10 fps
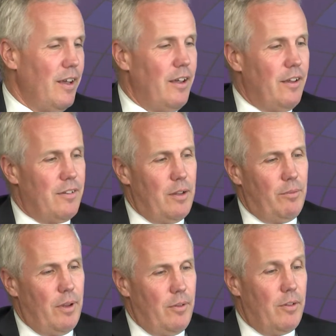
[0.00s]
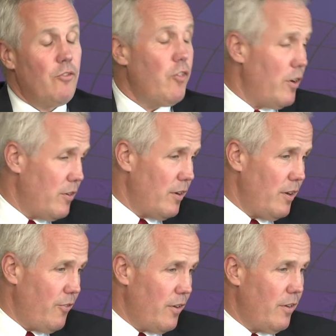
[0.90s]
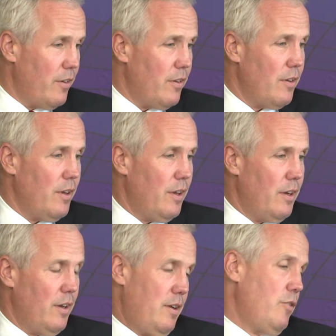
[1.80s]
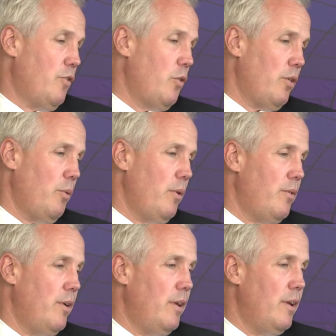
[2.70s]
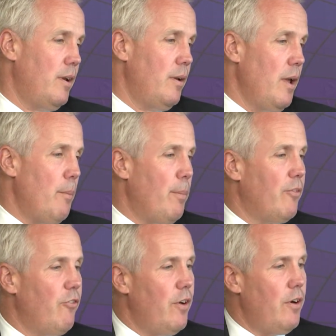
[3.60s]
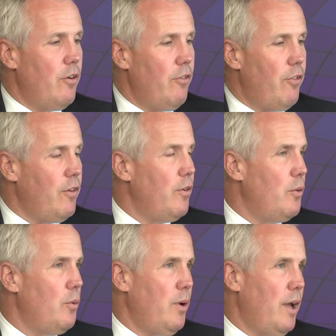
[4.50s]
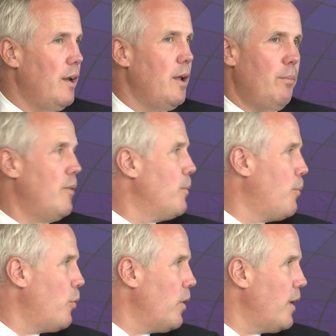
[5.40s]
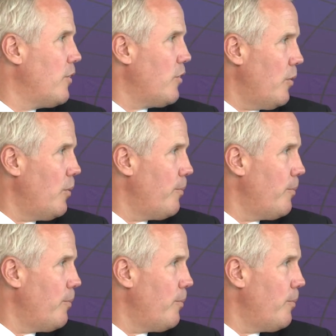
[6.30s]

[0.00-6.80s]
And sometimes it's very significant, and of course I will treat it. But very often you end up in the borderline zone.